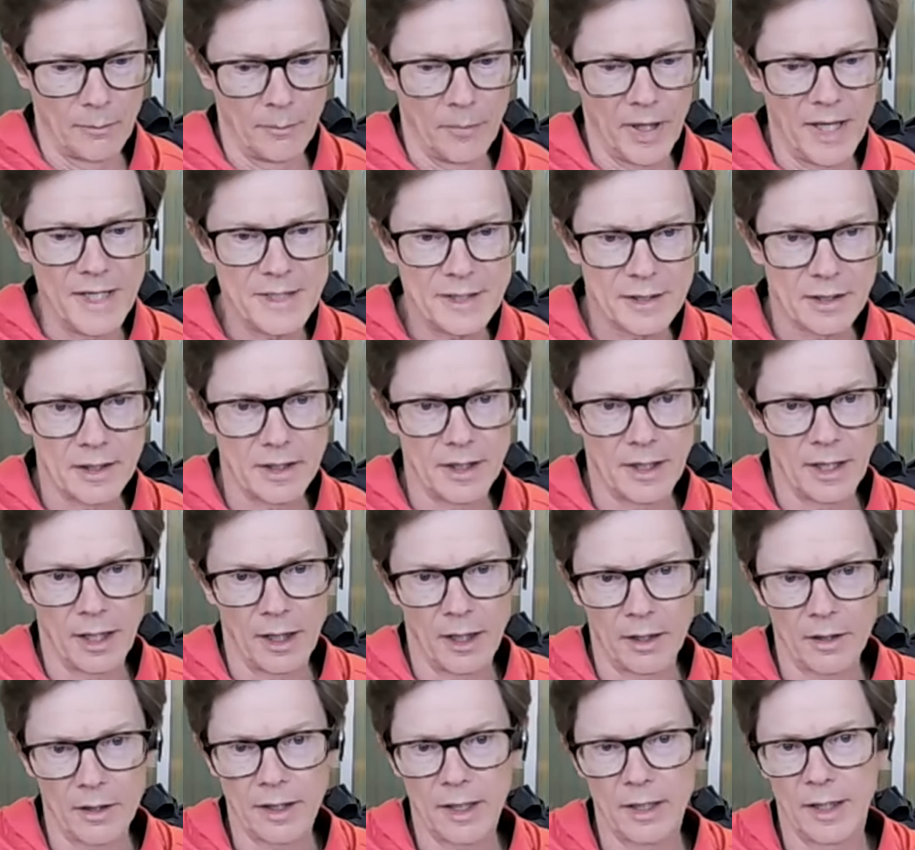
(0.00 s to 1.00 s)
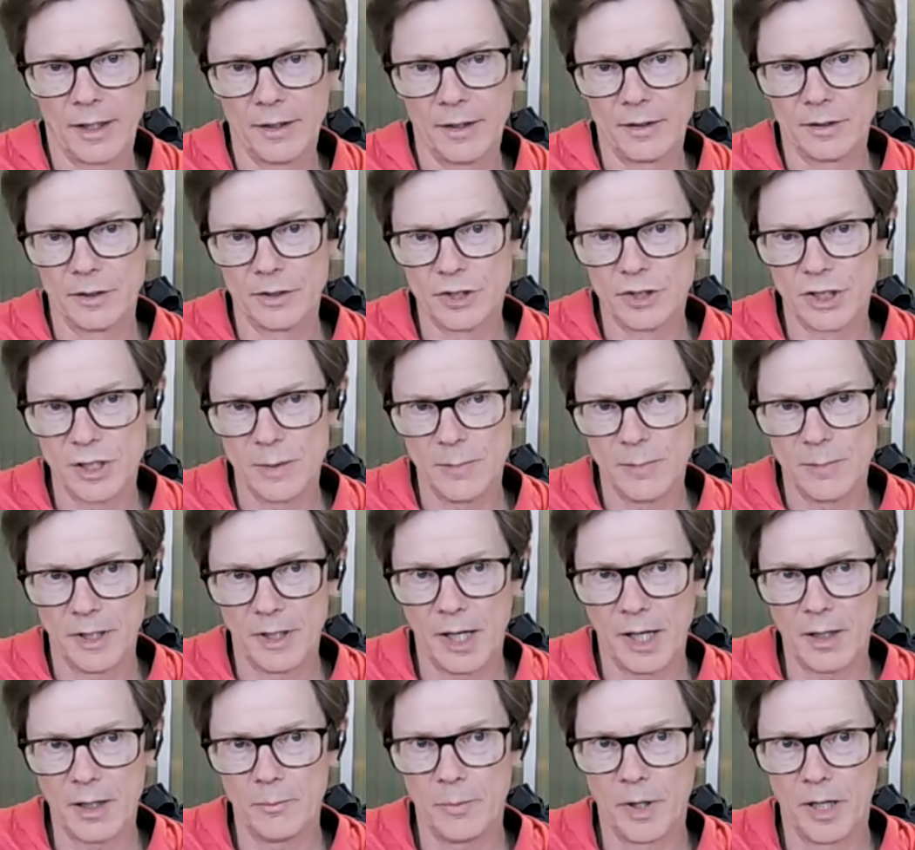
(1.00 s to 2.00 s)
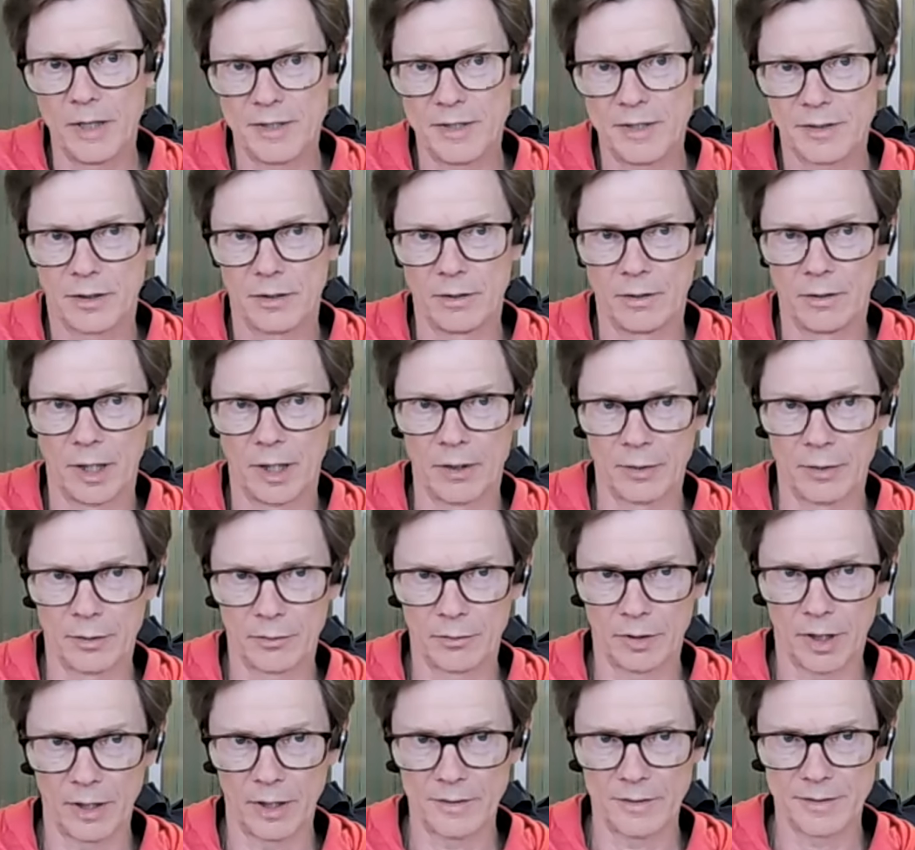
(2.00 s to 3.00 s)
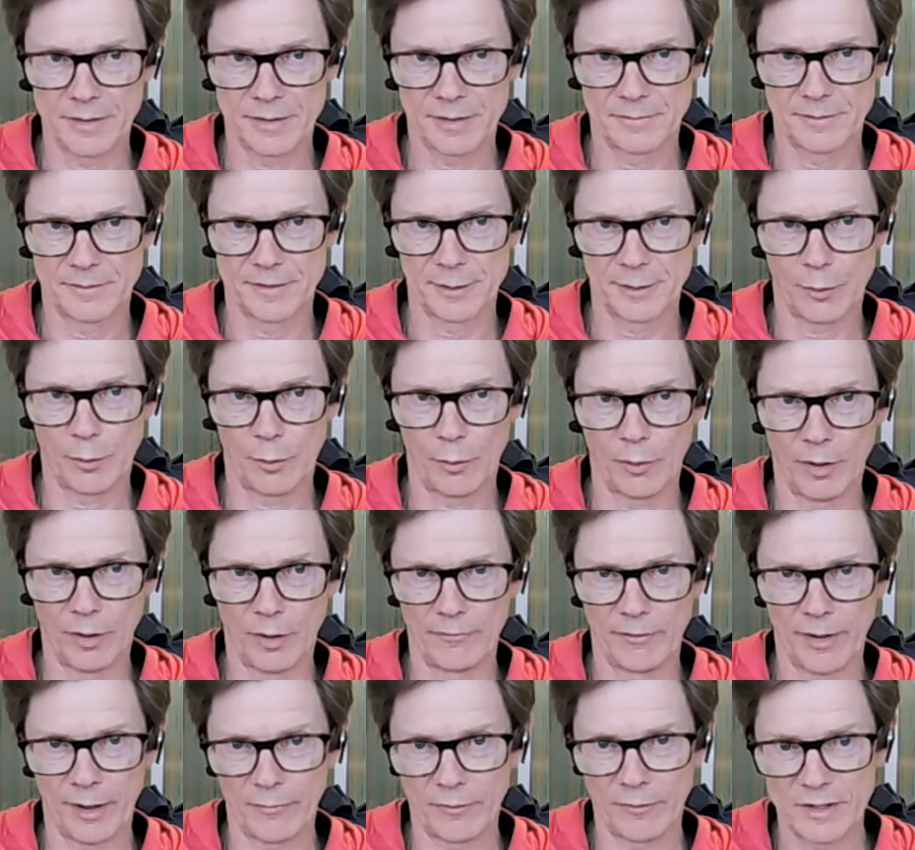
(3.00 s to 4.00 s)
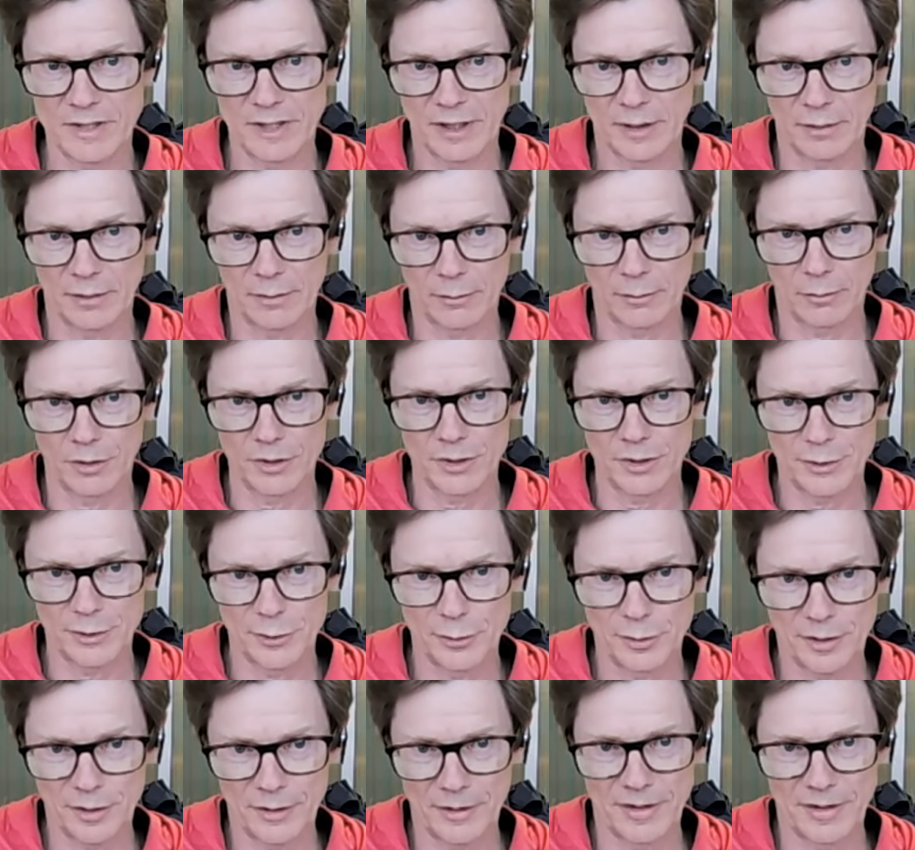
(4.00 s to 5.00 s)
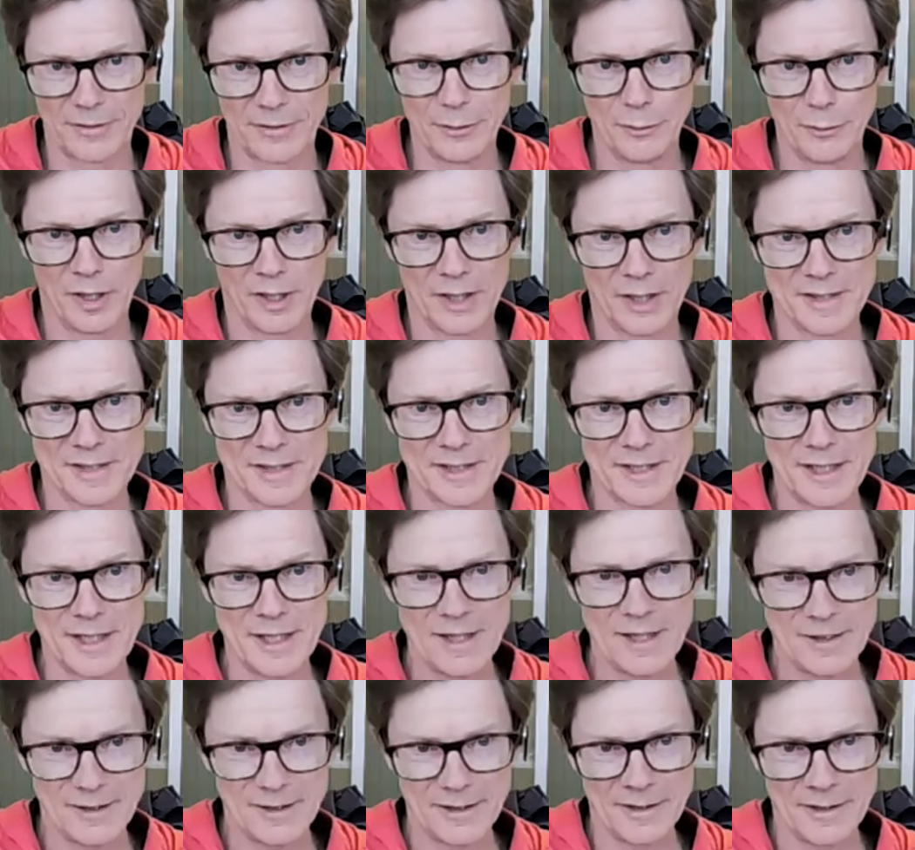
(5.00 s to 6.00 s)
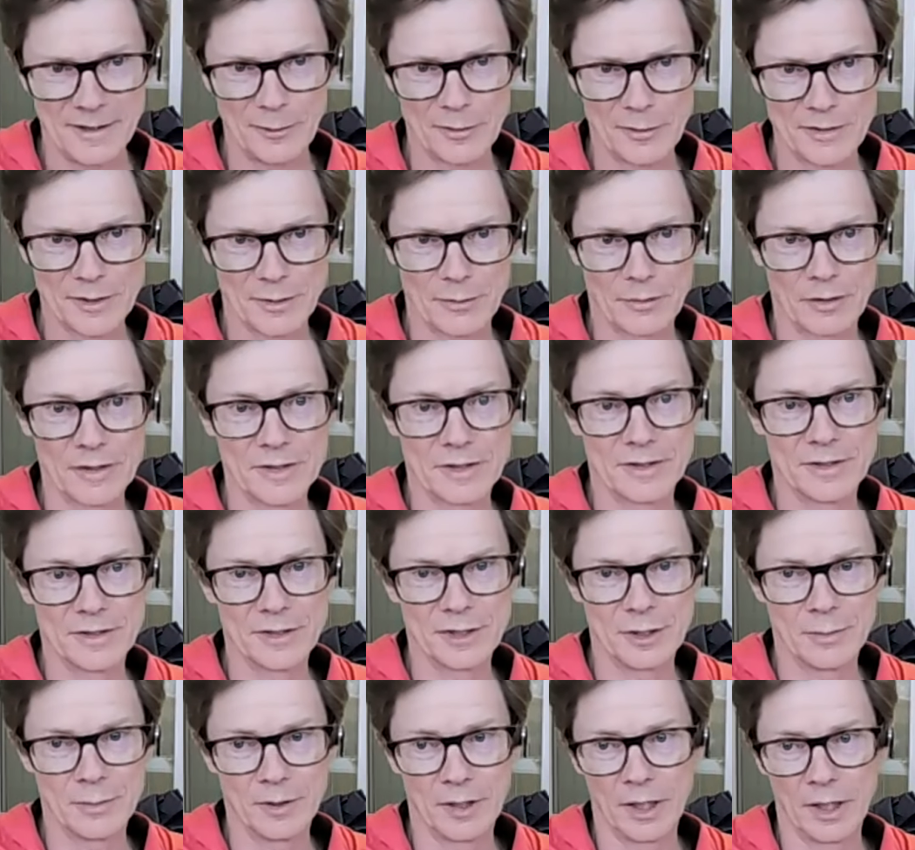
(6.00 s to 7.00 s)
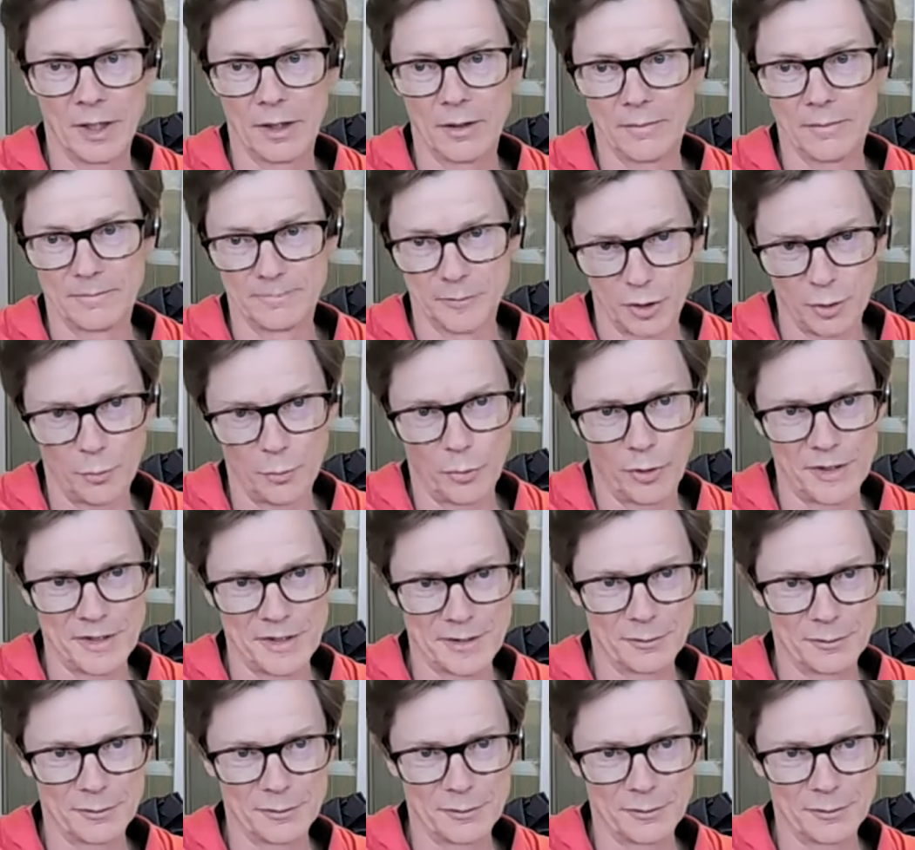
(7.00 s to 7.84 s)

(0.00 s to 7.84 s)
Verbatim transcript: basically calculate the GPA based on your letter grades. So if every single course you took, you get a C in those courses, you would get a 2.0